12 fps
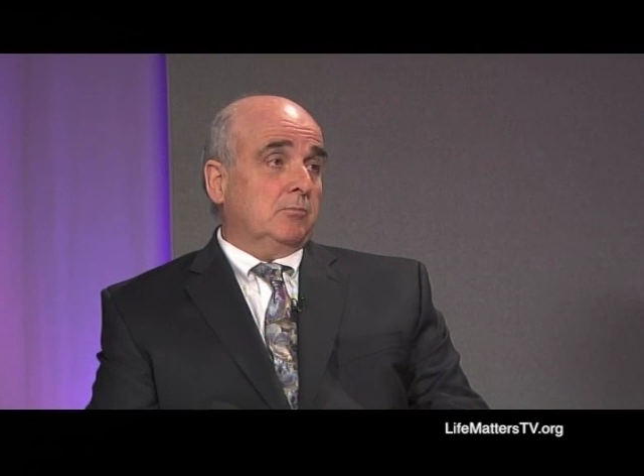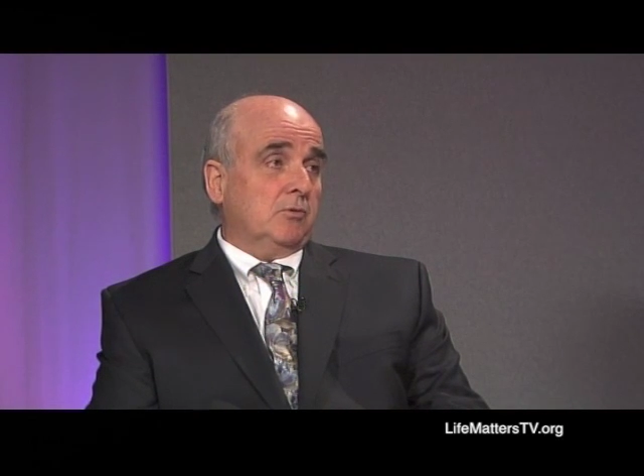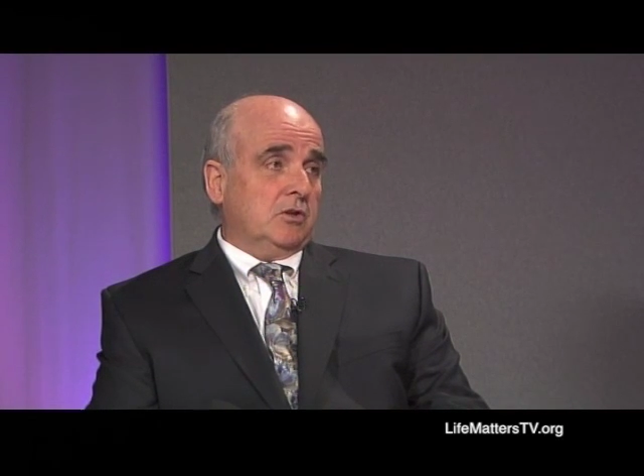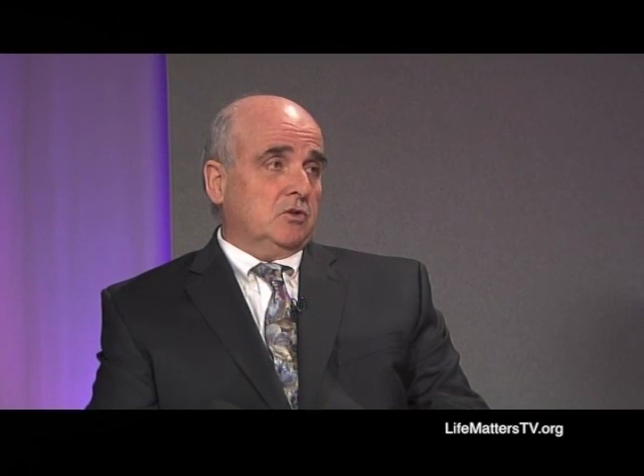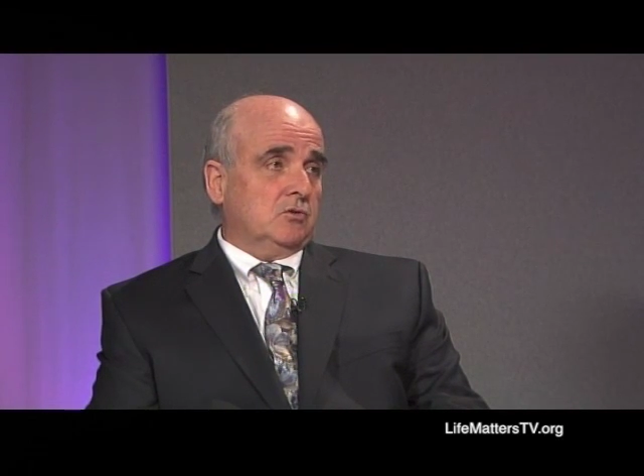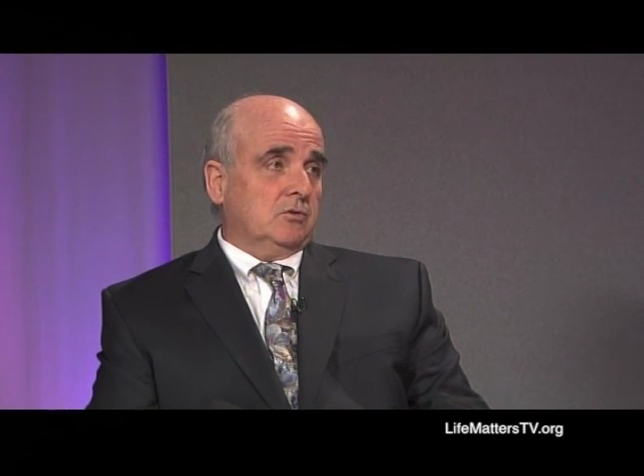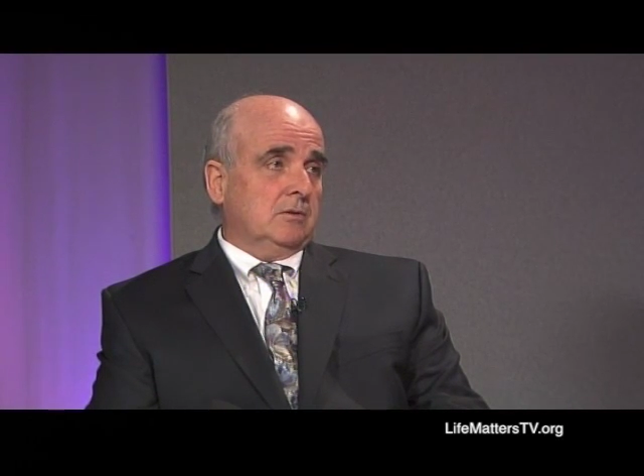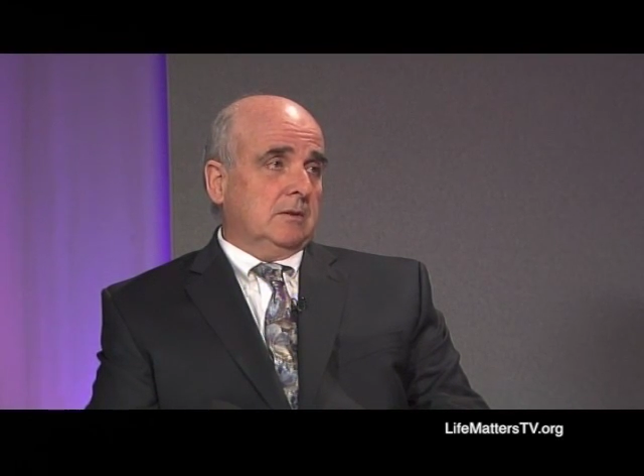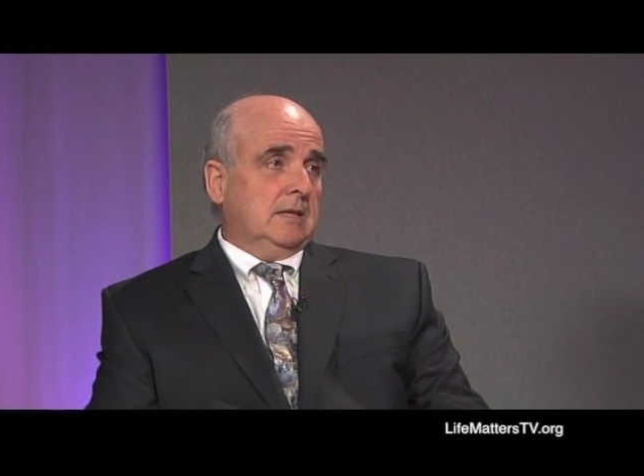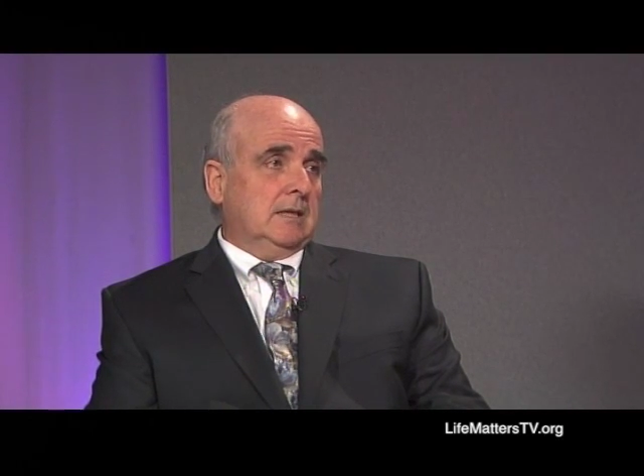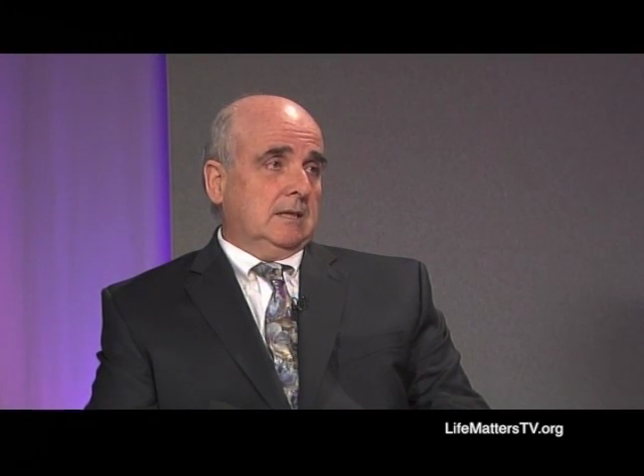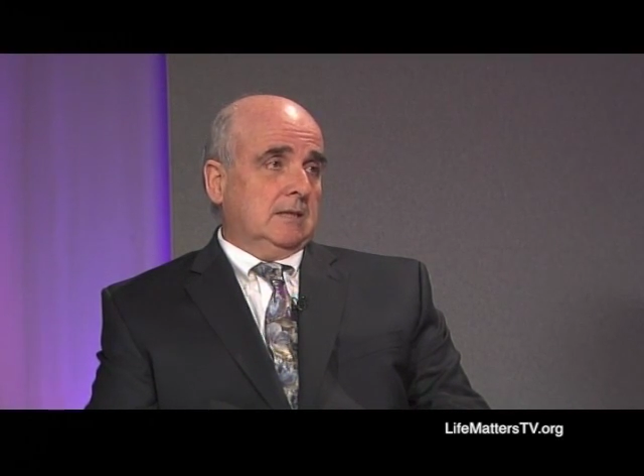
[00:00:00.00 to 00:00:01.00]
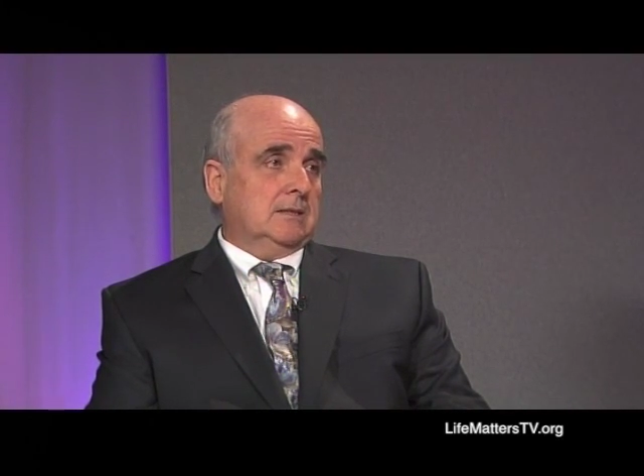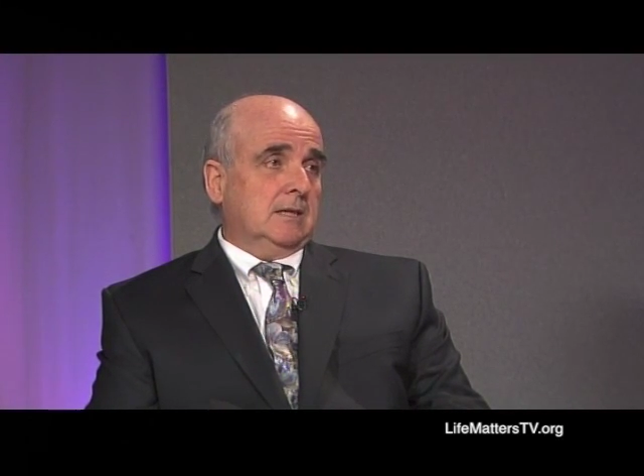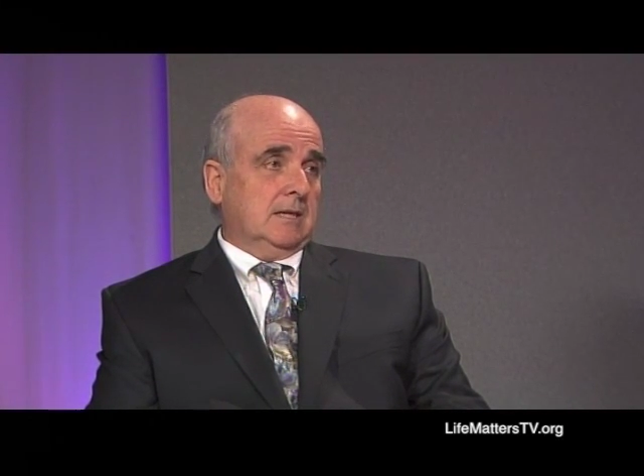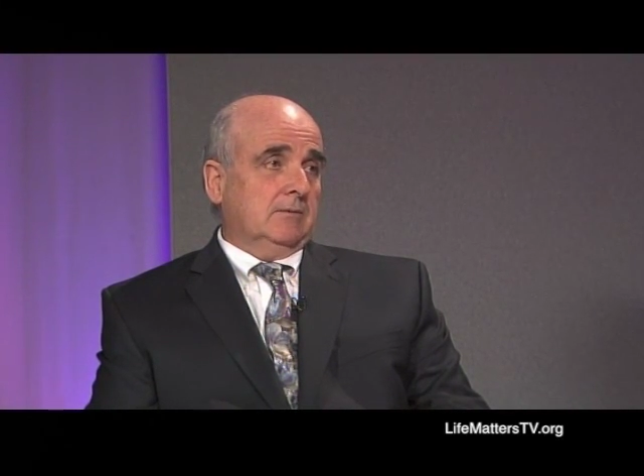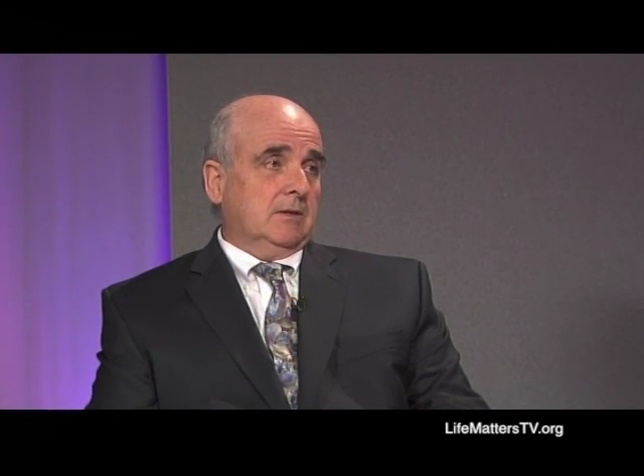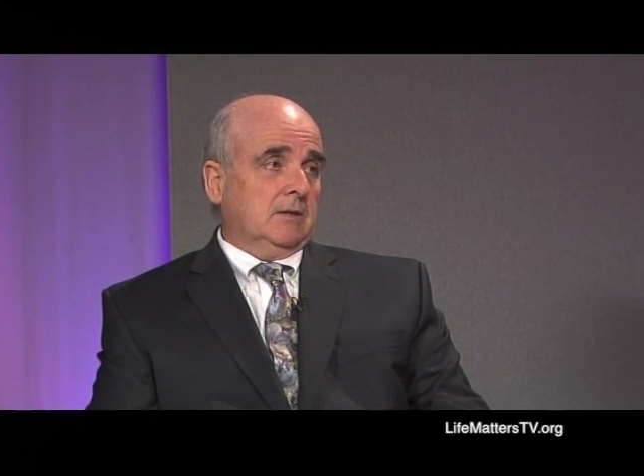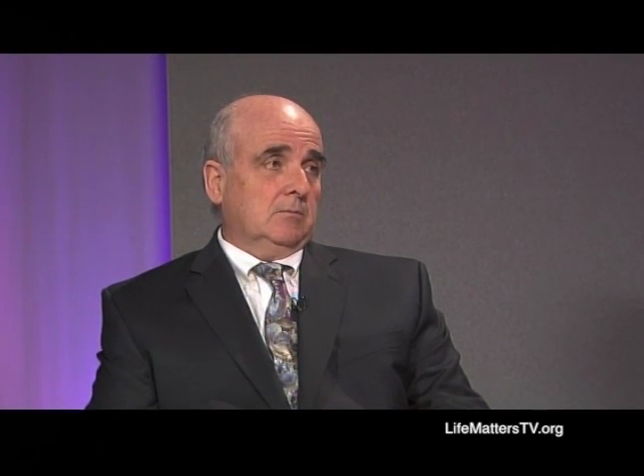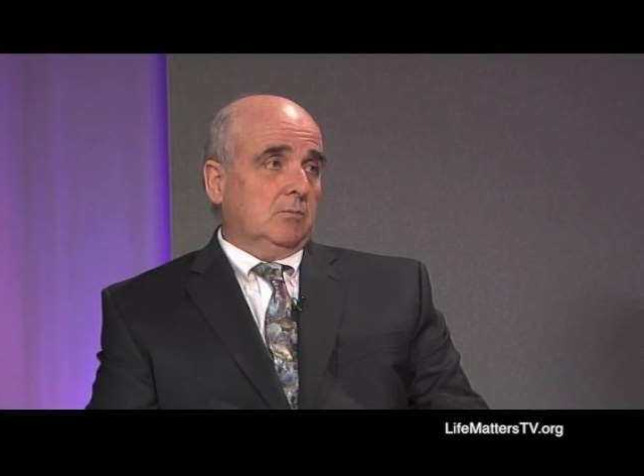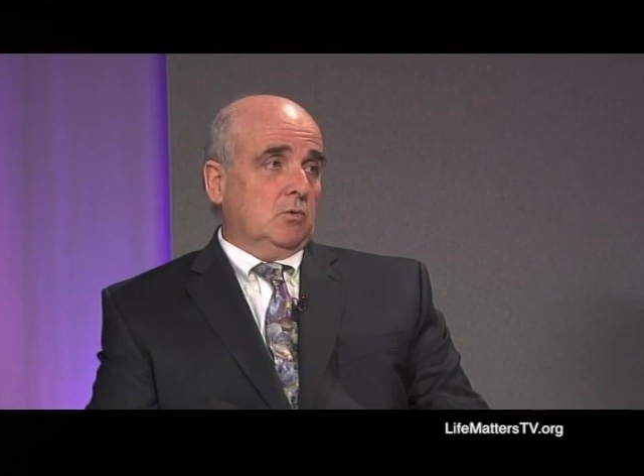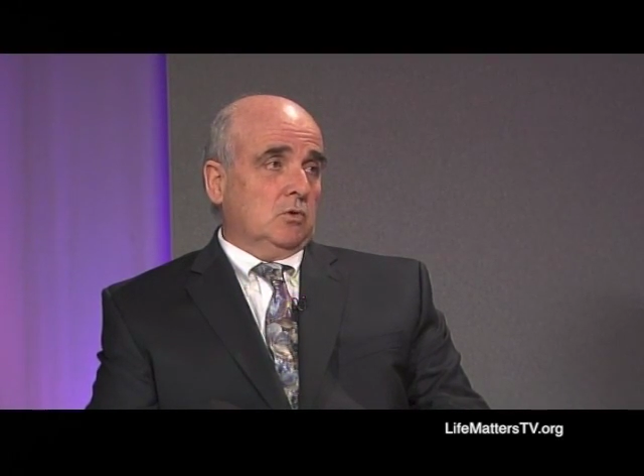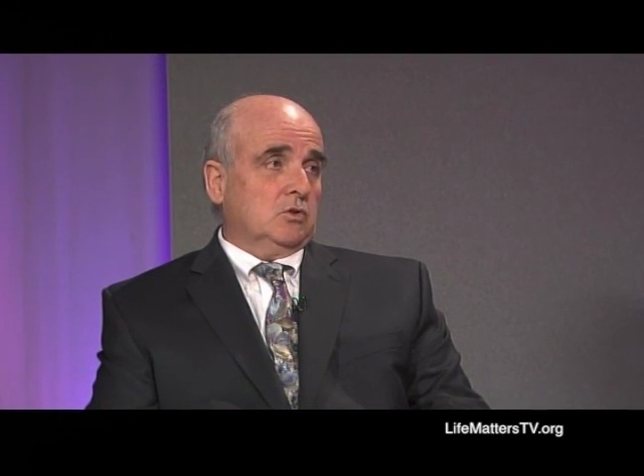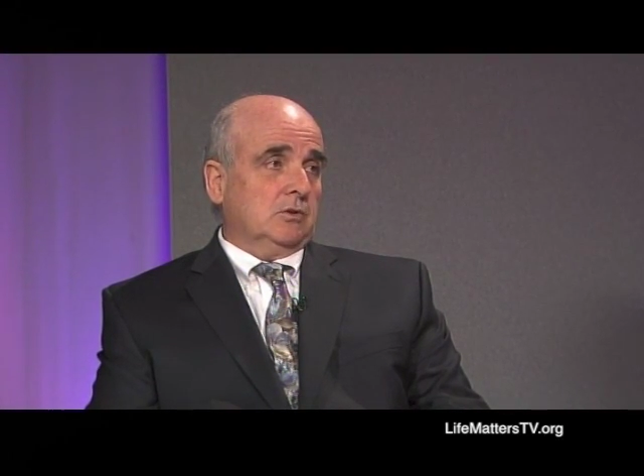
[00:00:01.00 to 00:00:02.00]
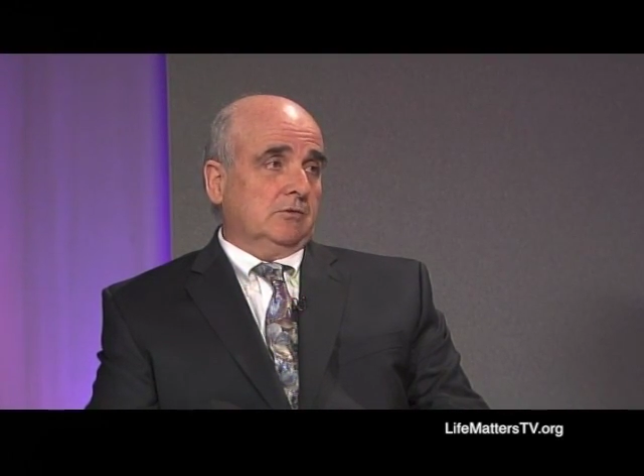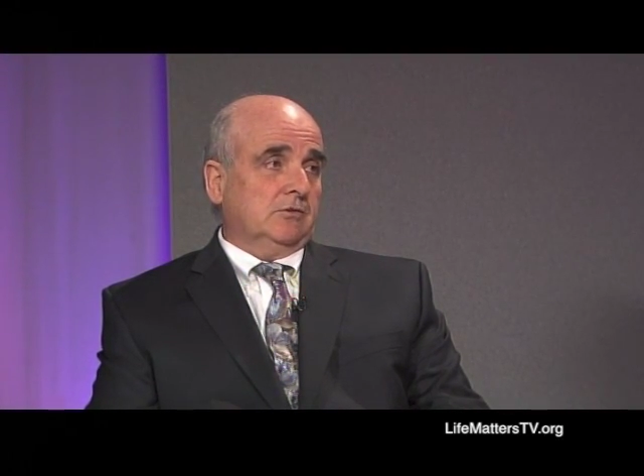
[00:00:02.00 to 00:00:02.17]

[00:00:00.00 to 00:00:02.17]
pressured into having an abortion.